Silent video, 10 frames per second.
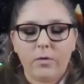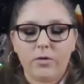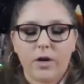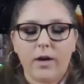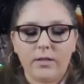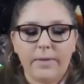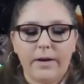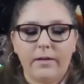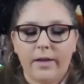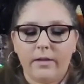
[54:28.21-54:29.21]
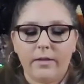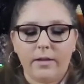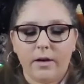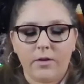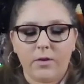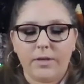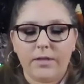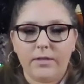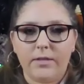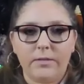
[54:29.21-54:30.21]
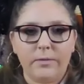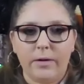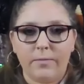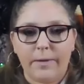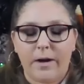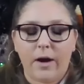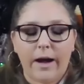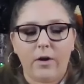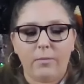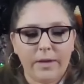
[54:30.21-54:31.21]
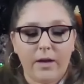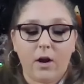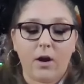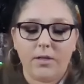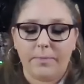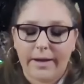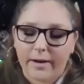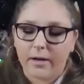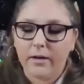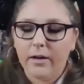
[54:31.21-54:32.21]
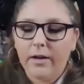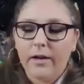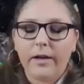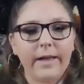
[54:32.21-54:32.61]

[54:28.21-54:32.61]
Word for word: you talked about like the other pieces about how being hard to pair, mm-hmm.